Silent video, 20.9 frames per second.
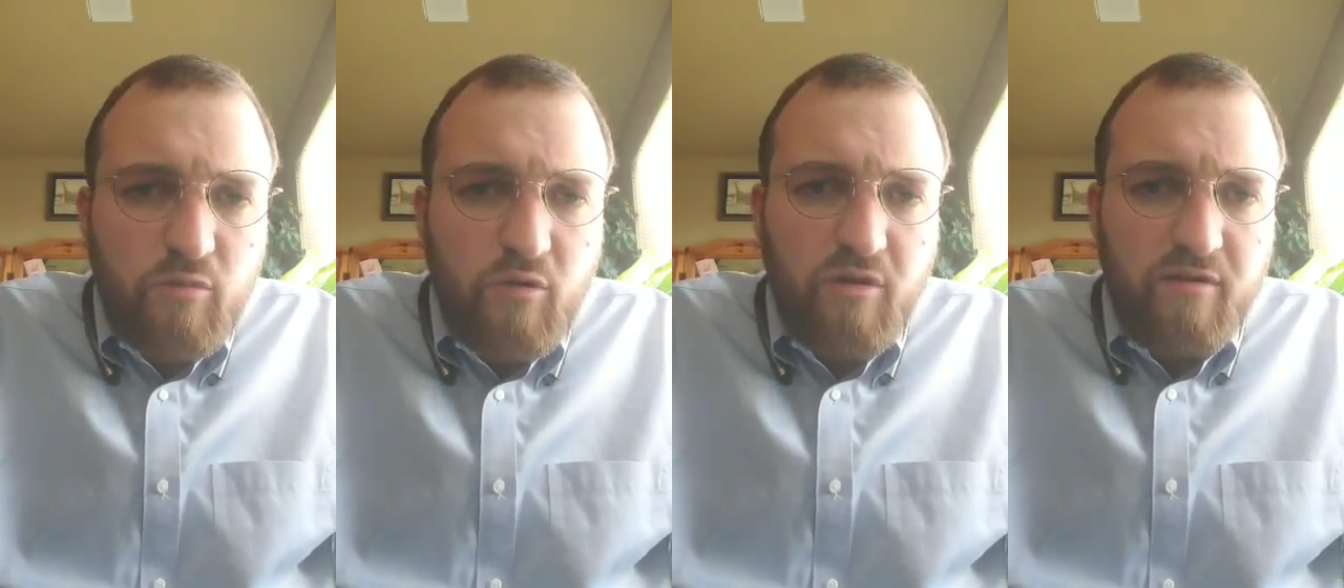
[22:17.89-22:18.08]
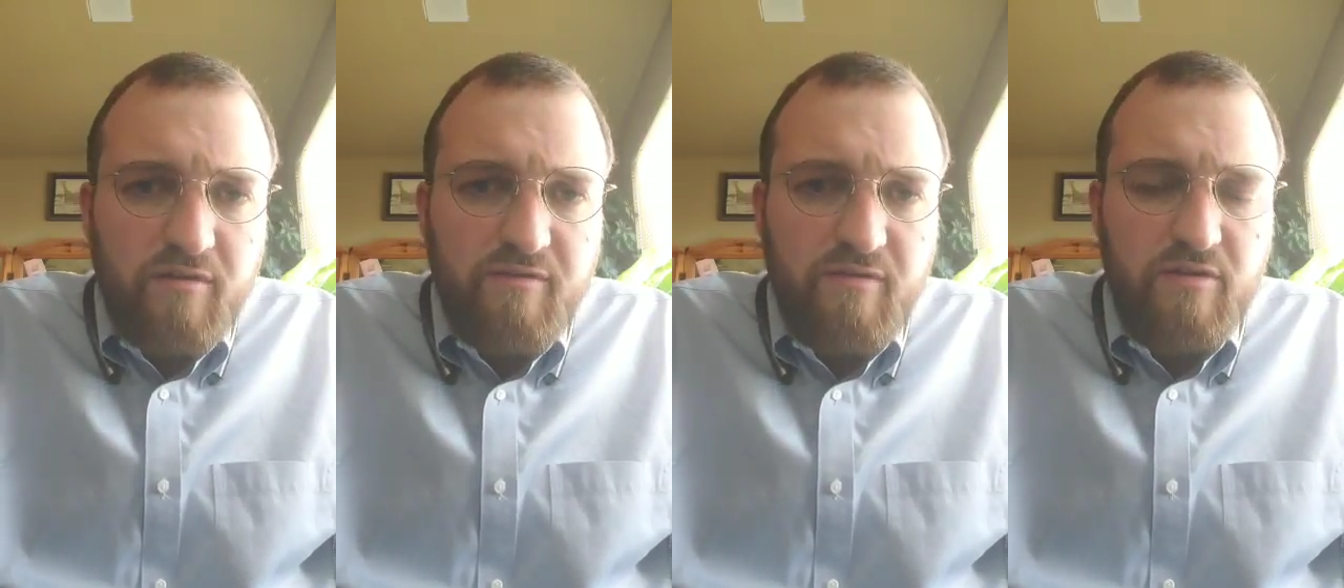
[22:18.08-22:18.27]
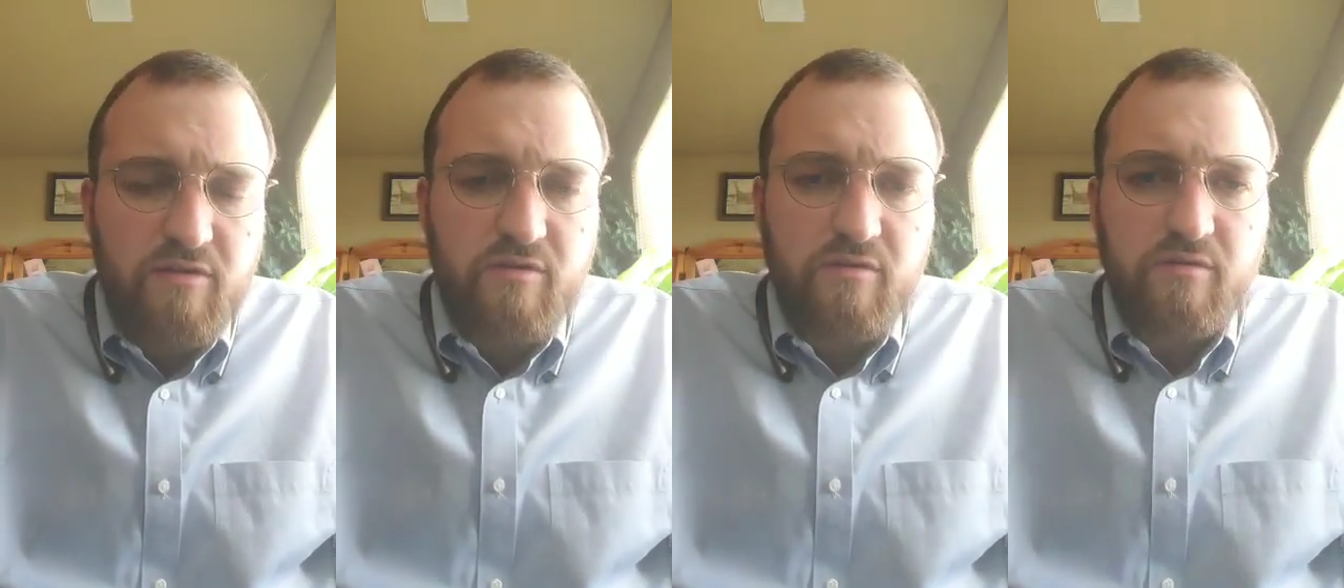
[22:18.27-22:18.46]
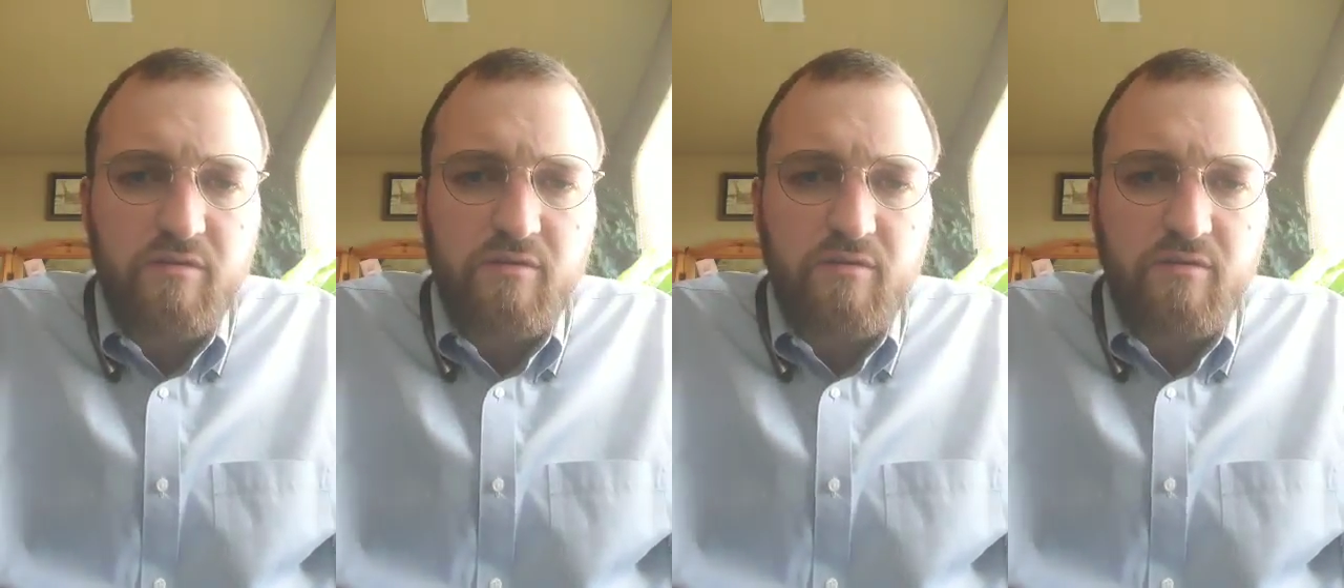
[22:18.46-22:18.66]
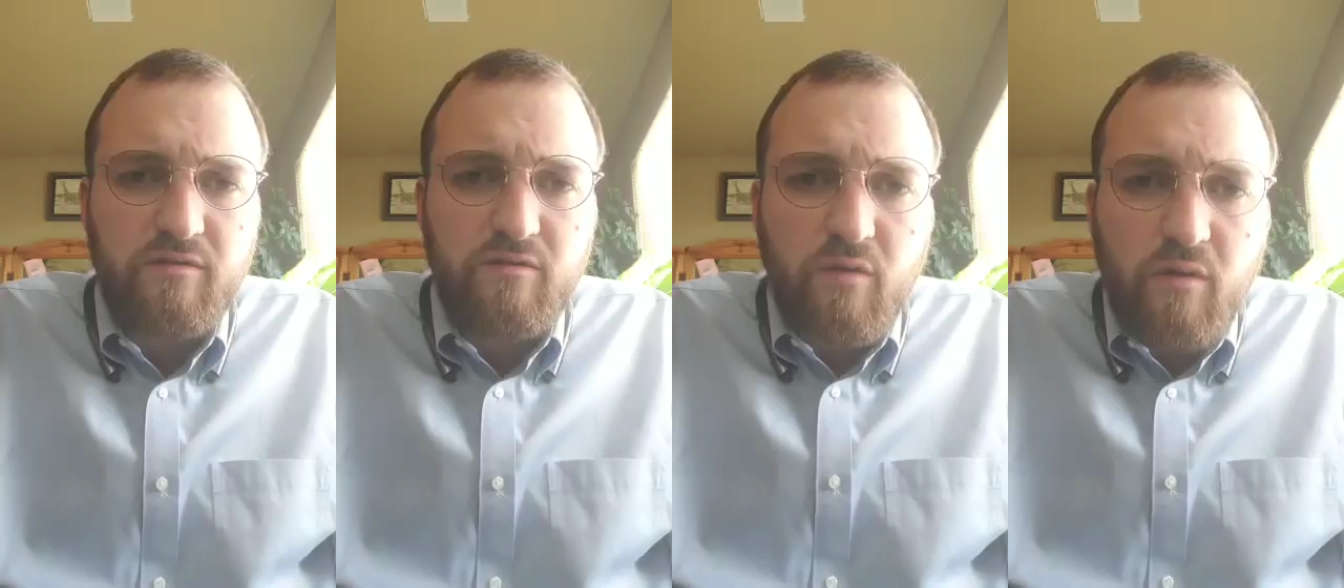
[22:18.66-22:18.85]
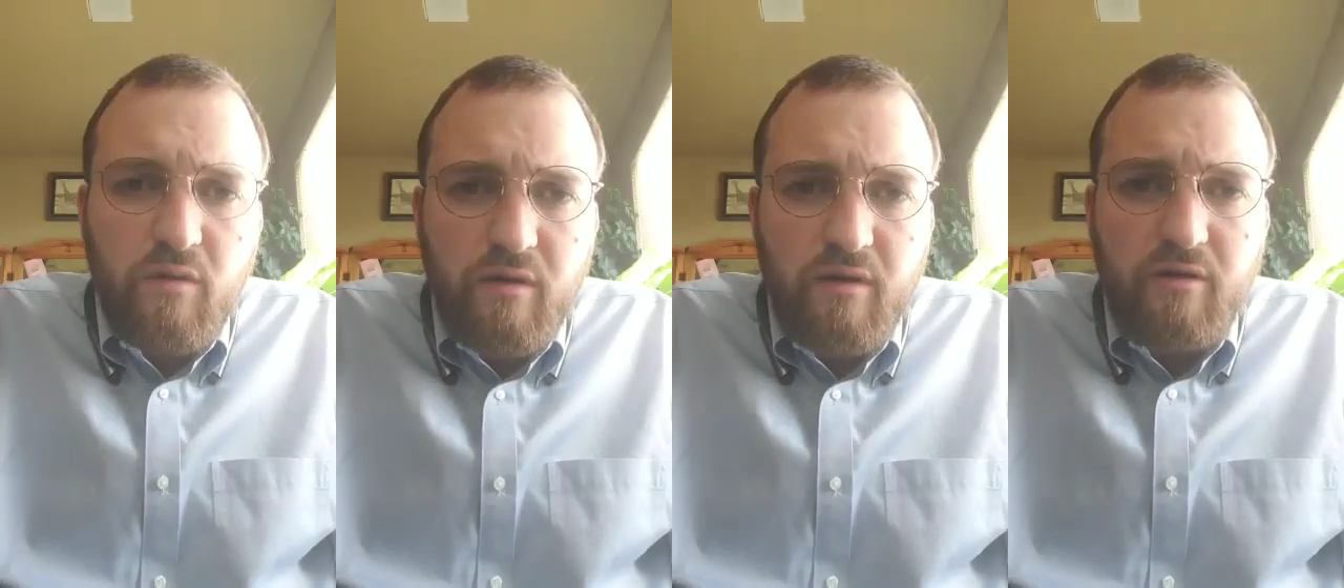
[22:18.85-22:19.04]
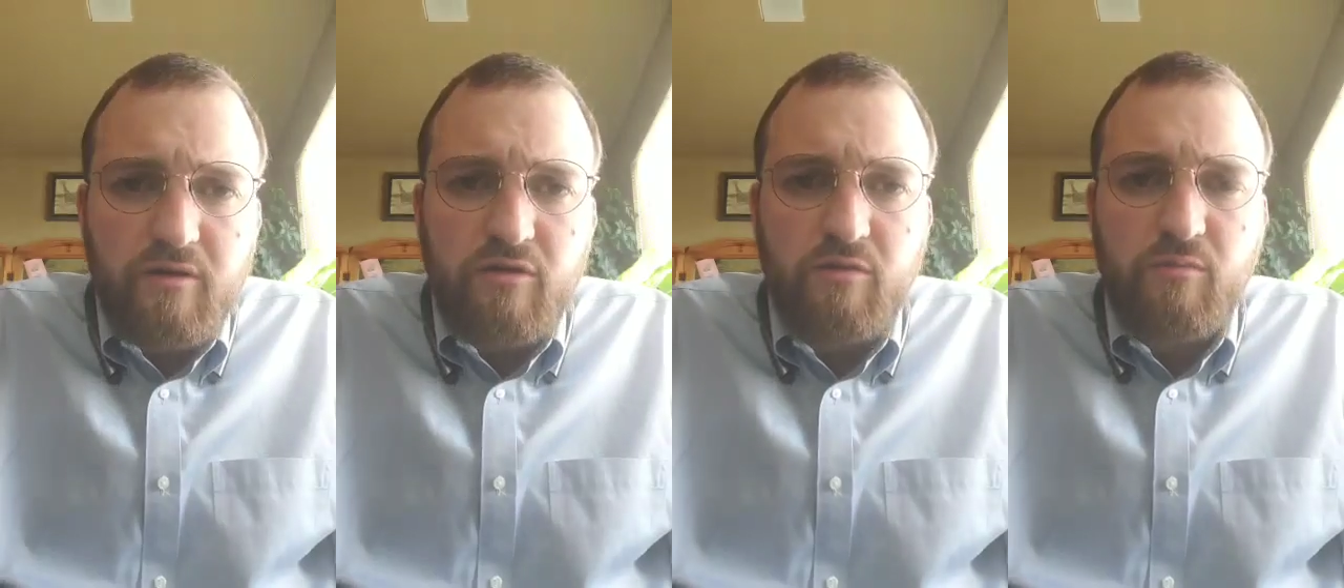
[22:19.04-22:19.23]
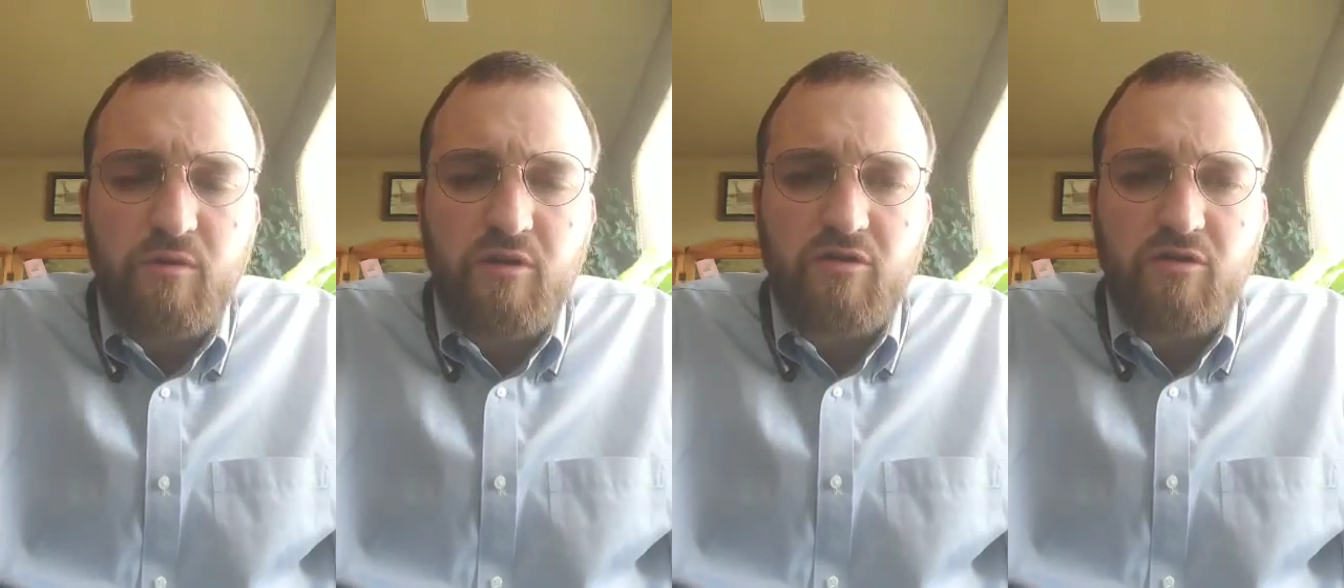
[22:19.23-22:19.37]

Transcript: more efficient storage,